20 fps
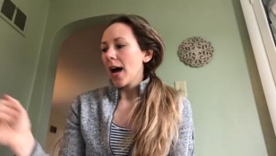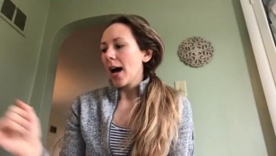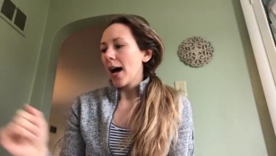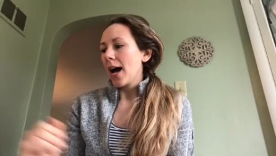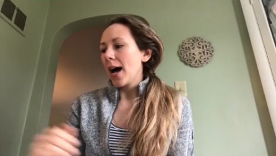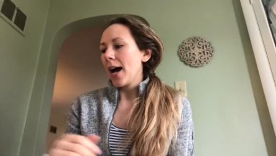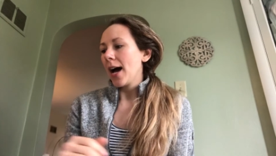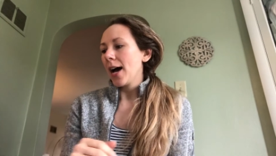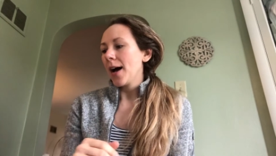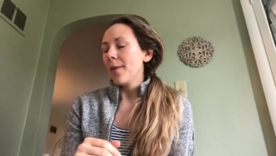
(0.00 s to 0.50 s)

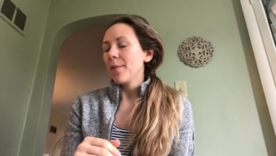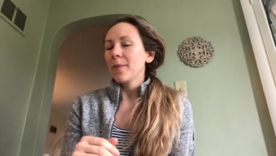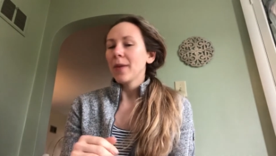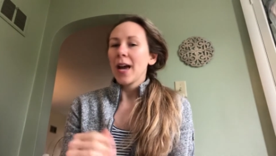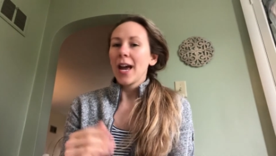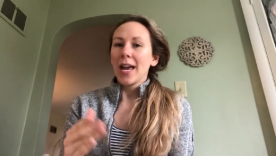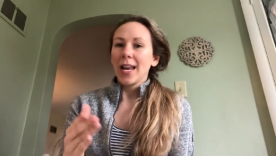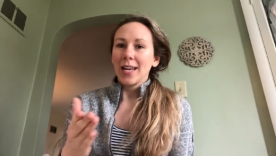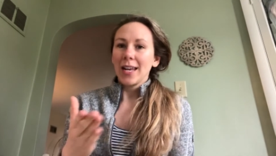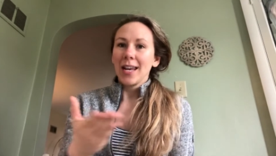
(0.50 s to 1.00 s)
um,
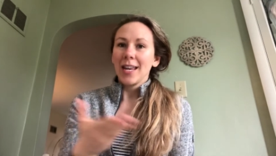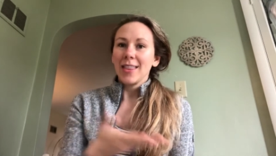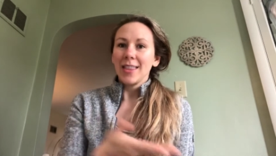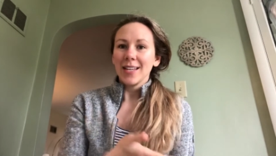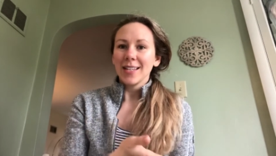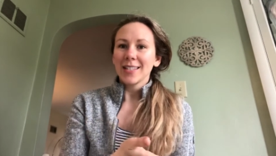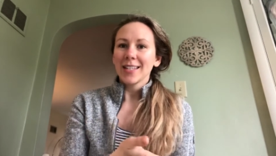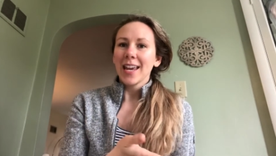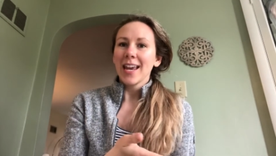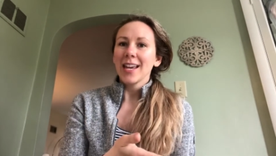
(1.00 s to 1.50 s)
and in
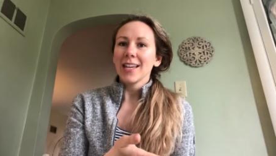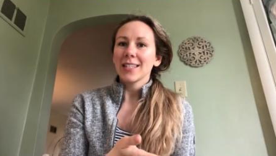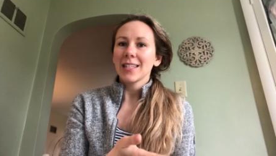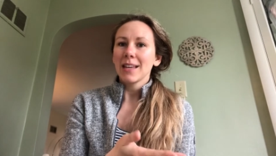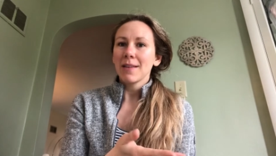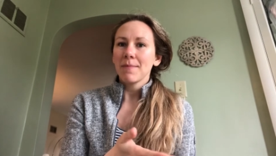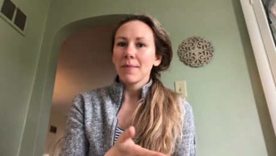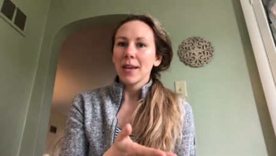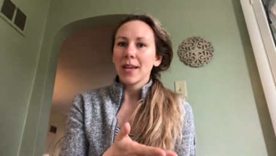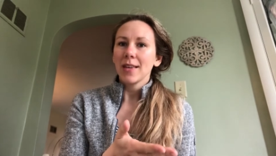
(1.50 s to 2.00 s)
this case,
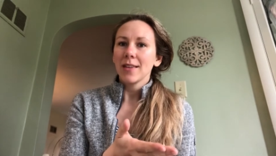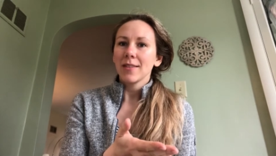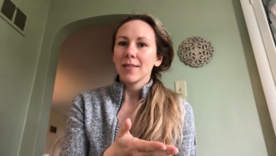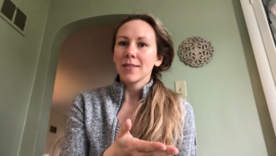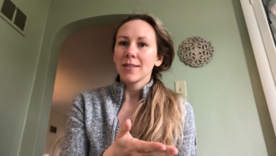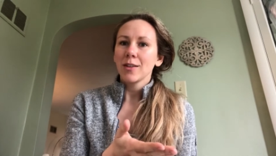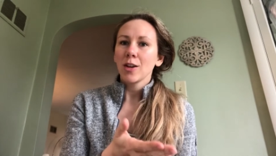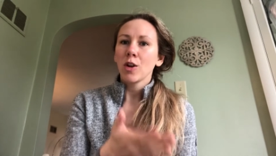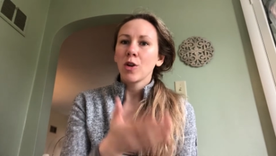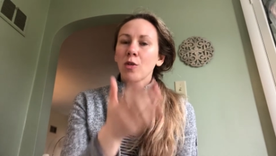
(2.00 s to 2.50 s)
it
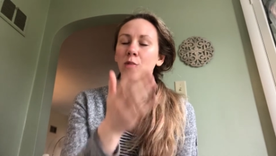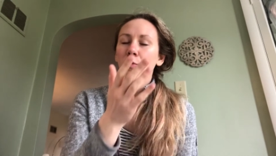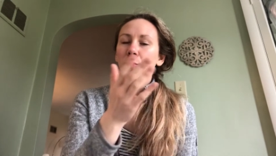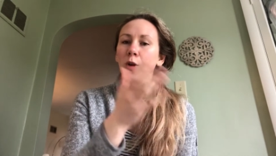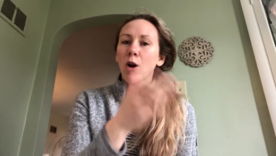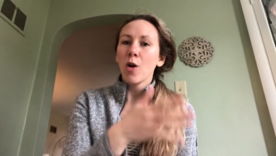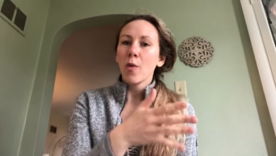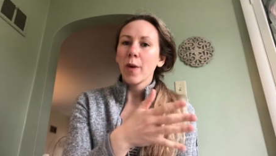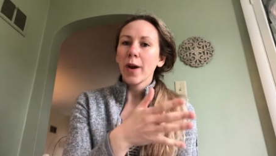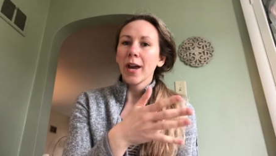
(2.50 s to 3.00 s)
means
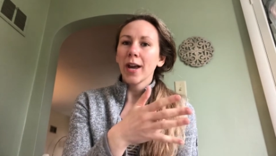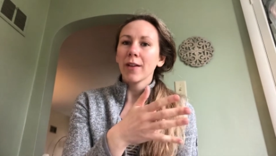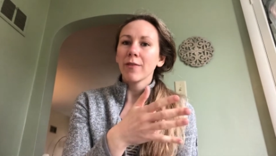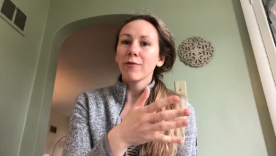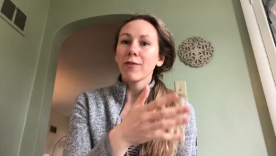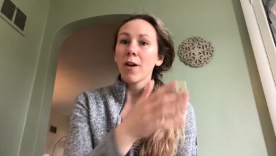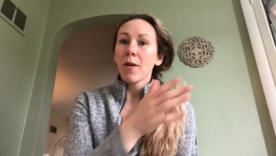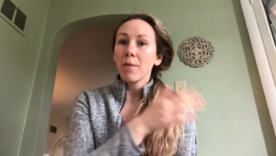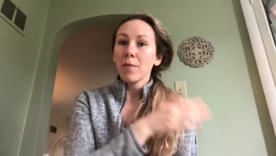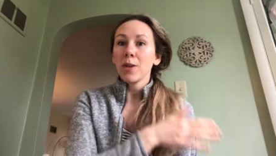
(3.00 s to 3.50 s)
growing
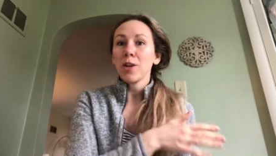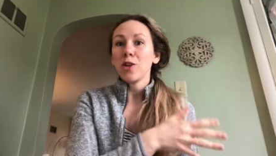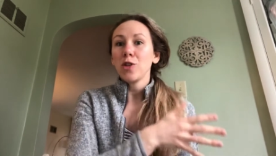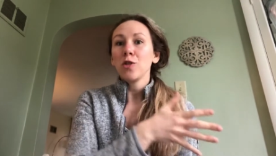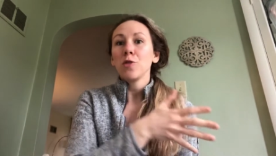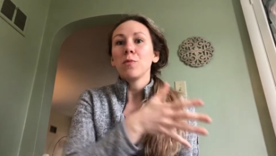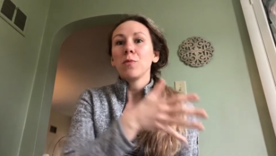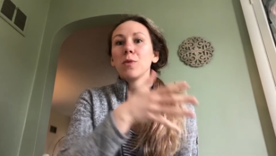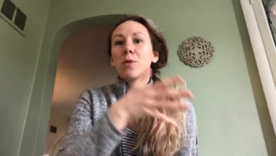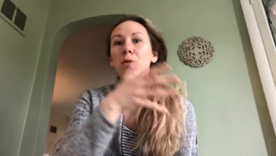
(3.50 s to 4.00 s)
from the
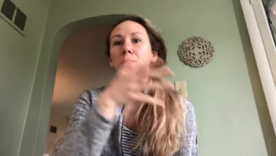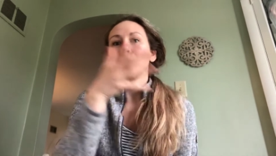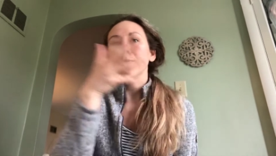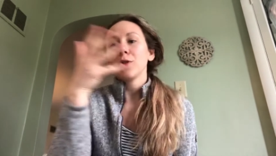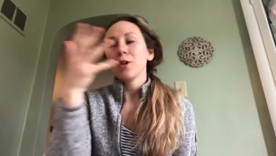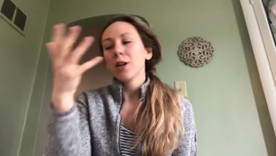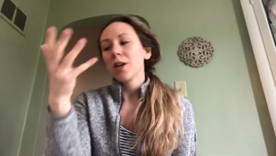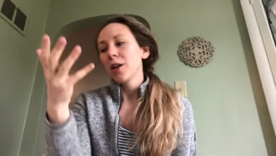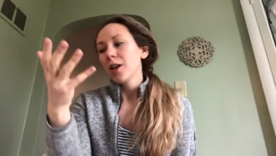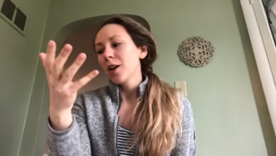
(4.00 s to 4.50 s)
new
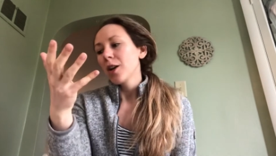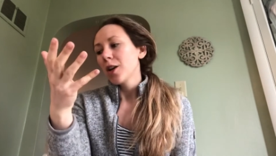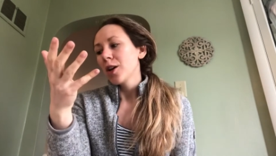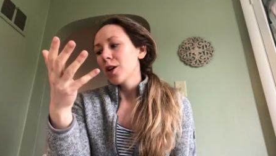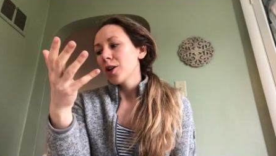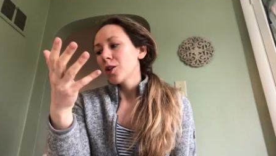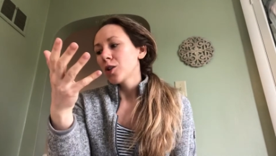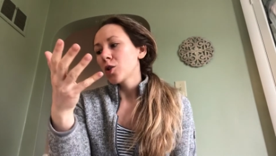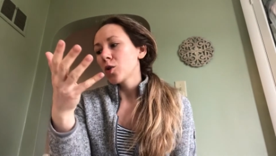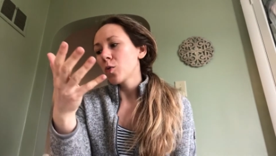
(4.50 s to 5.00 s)
moon
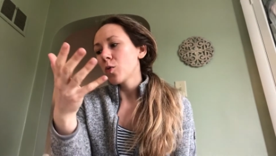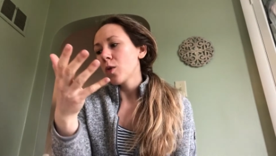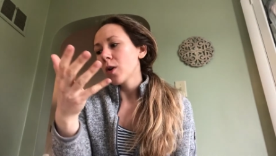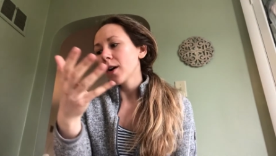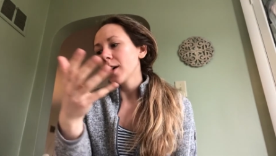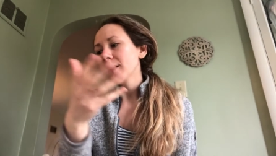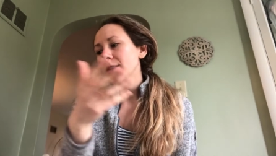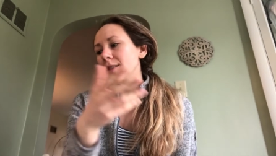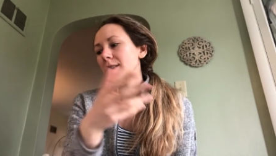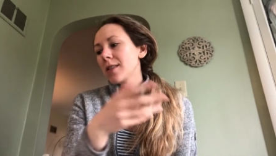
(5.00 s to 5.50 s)

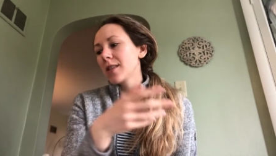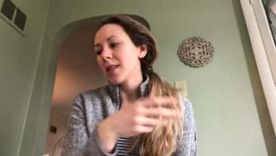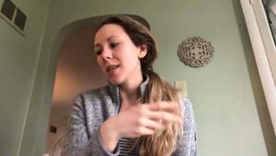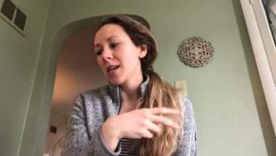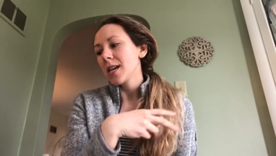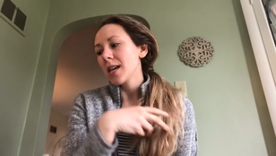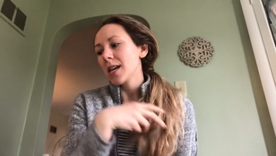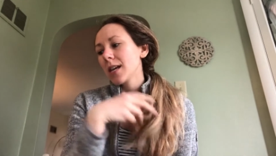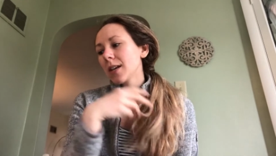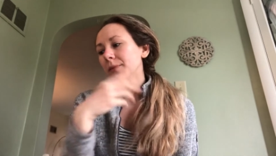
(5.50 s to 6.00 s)
towards
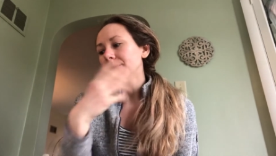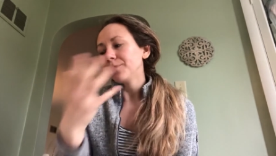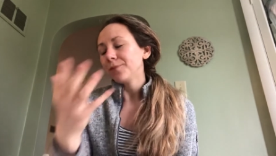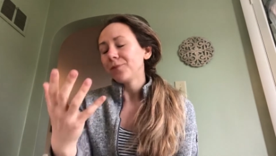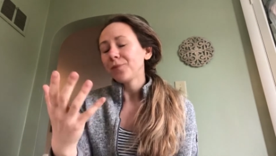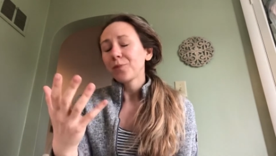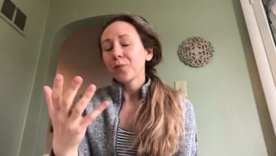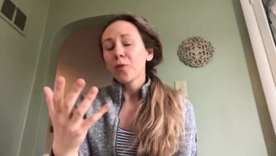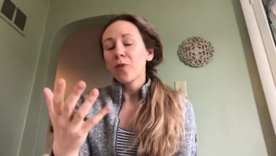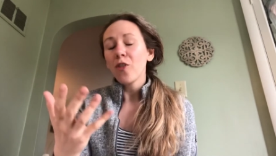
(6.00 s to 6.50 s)
the
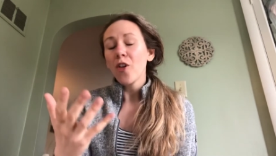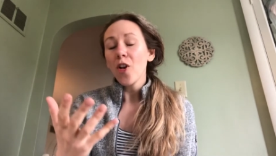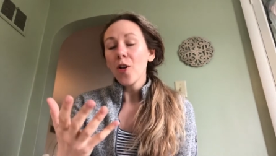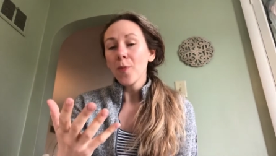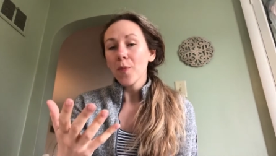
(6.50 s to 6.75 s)
full